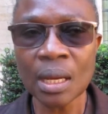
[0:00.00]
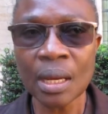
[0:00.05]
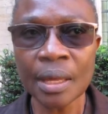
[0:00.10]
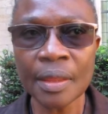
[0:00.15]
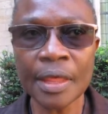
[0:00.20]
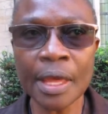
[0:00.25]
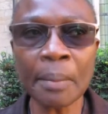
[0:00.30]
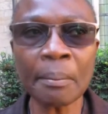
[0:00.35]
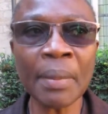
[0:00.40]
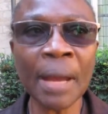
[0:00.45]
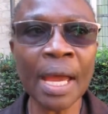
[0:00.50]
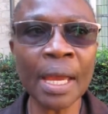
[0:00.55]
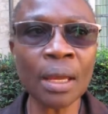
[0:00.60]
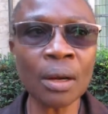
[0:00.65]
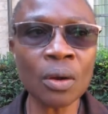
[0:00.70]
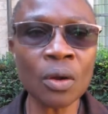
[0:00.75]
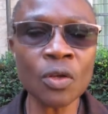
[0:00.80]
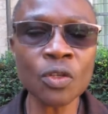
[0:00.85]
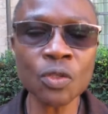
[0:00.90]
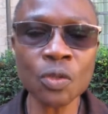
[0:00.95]
There might
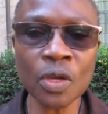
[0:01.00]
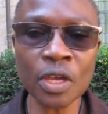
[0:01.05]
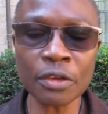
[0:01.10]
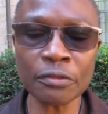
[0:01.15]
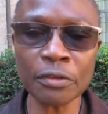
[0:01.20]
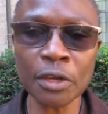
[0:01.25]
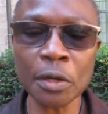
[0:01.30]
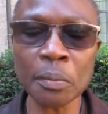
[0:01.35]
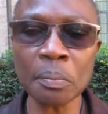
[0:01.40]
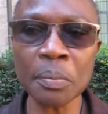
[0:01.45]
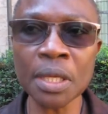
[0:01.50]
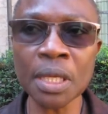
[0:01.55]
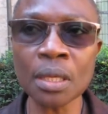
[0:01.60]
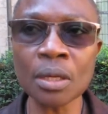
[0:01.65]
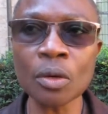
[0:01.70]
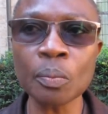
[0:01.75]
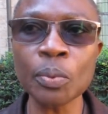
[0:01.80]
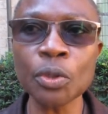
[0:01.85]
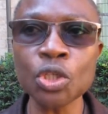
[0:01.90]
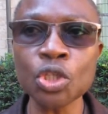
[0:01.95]
also even be
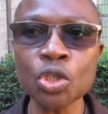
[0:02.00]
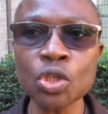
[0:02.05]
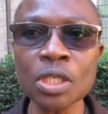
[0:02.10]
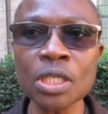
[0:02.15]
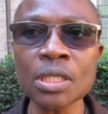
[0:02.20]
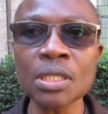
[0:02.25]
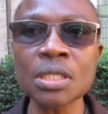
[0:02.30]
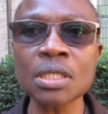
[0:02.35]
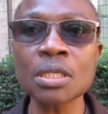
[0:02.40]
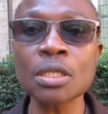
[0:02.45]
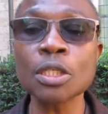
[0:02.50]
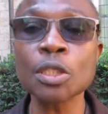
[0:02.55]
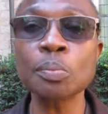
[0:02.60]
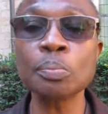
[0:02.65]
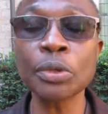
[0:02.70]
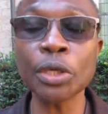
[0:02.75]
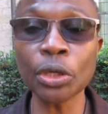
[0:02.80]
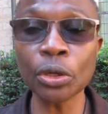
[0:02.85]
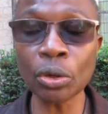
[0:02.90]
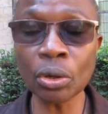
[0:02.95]
opportunities
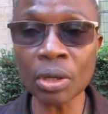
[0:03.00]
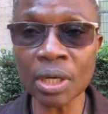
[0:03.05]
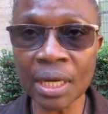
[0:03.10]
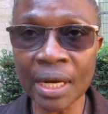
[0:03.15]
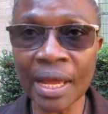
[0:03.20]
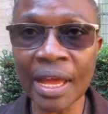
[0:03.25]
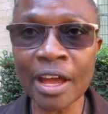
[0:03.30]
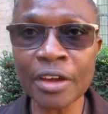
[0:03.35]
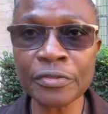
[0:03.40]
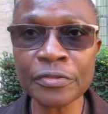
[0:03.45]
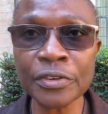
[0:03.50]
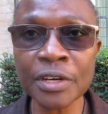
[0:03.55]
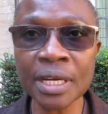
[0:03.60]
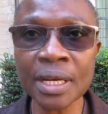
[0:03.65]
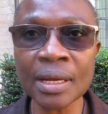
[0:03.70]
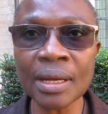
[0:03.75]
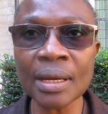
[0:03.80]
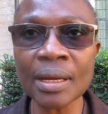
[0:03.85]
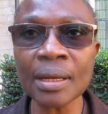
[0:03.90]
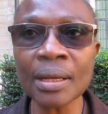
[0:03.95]
beyond
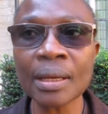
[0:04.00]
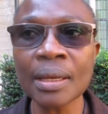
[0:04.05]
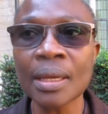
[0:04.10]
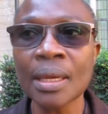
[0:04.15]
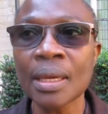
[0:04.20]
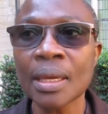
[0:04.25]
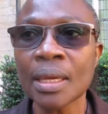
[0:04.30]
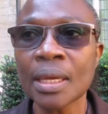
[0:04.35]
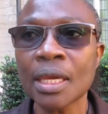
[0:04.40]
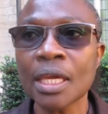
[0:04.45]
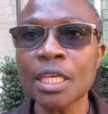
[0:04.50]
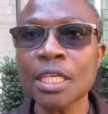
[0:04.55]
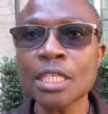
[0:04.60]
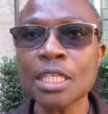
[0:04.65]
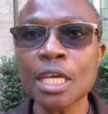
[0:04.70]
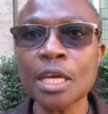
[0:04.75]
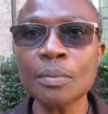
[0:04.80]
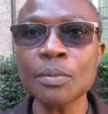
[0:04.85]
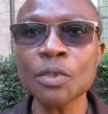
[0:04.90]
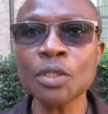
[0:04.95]
Africa in
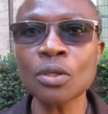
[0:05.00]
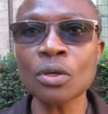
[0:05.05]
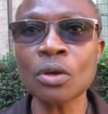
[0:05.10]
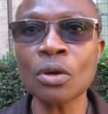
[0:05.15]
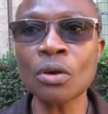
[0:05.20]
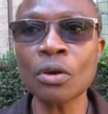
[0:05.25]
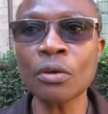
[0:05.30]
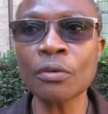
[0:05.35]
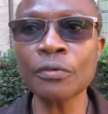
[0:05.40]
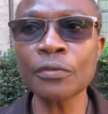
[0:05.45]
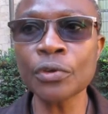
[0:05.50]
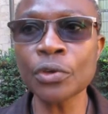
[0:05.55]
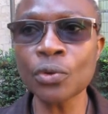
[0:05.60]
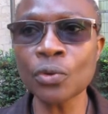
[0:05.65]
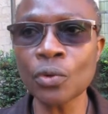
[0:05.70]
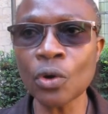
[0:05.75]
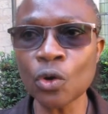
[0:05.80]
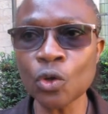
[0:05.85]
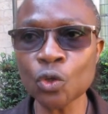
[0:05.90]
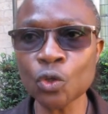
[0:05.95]
terms of,
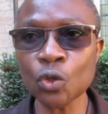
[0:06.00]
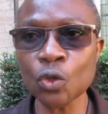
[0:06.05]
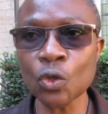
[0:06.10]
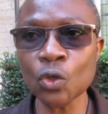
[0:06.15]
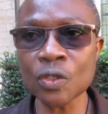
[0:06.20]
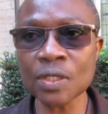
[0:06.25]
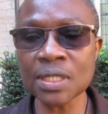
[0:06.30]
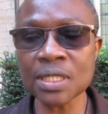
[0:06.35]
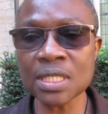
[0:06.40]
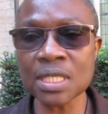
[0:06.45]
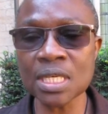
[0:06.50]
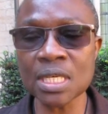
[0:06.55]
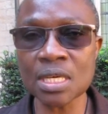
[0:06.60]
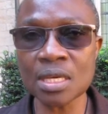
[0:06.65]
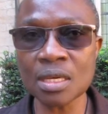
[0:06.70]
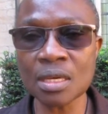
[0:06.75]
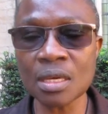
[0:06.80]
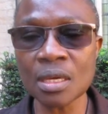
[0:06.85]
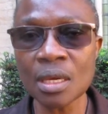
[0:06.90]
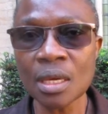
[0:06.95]
you also
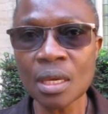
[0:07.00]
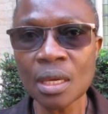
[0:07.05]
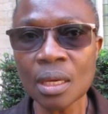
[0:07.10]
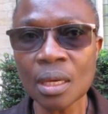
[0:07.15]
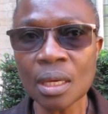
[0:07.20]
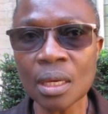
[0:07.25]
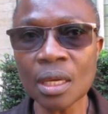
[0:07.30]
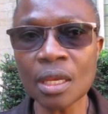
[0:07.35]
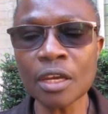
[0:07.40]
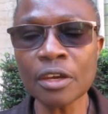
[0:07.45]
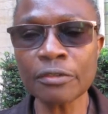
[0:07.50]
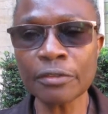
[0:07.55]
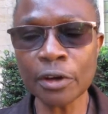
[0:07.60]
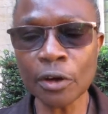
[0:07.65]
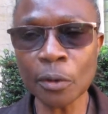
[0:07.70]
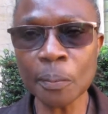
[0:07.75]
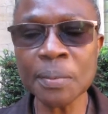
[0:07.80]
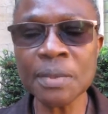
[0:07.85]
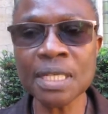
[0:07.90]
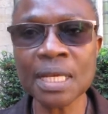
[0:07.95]
see in
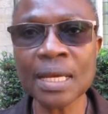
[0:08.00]
developed